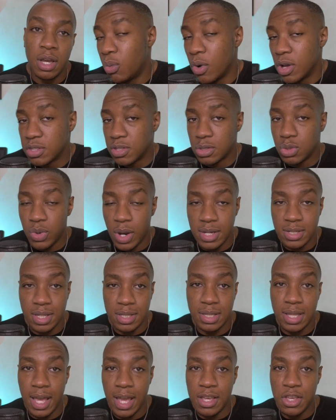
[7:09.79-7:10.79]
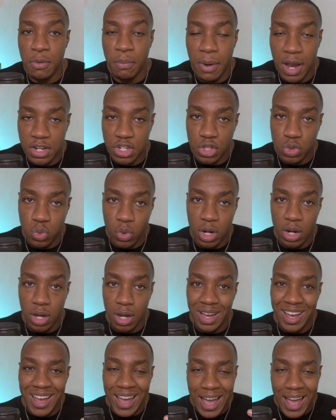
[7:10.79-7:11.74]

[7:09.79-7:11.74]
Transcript: Once or twice a day, you might just want to